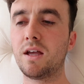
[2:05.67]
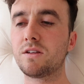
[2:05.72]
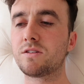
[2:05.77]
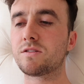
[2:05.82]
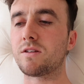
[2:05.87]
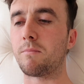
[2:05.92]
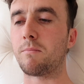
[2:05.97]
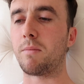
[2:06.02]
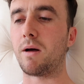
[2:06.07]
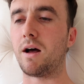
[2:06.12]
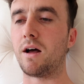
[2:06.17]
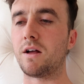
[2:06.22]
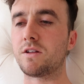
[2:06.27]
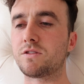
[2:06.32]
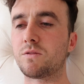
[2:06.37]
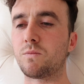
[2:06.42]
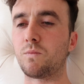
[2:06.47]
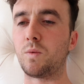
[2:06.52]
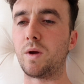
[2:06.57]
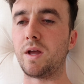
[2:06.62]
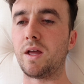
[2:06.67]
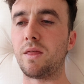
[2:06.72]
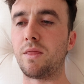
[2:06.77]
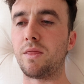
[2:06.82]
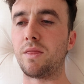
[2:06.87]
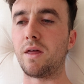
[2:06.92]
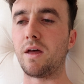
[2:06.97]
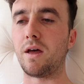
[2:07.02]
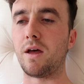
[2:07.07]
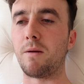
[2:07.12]
some parts
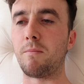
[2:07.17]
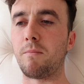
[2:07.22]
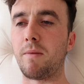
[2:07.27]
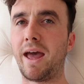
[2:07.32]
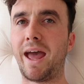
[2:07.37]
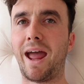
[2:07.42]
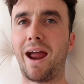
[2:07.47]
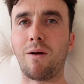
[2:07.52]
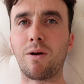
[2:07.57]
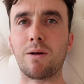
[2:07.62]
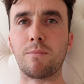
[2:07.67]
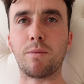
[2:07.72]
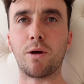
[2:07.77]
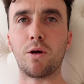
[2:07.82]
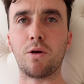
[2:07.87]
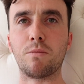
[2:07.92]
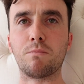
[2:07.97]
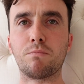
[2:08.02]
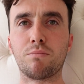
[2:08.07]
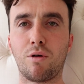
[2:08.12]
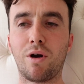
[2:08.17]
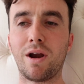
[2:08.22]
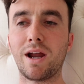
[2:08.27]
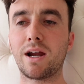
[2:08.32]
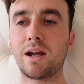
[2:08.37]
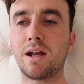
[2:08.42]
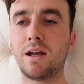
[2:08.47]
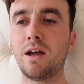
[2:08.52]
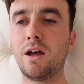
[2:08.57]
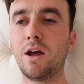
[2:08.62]
with herringbone
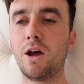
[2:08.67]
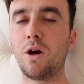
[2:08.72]
brick,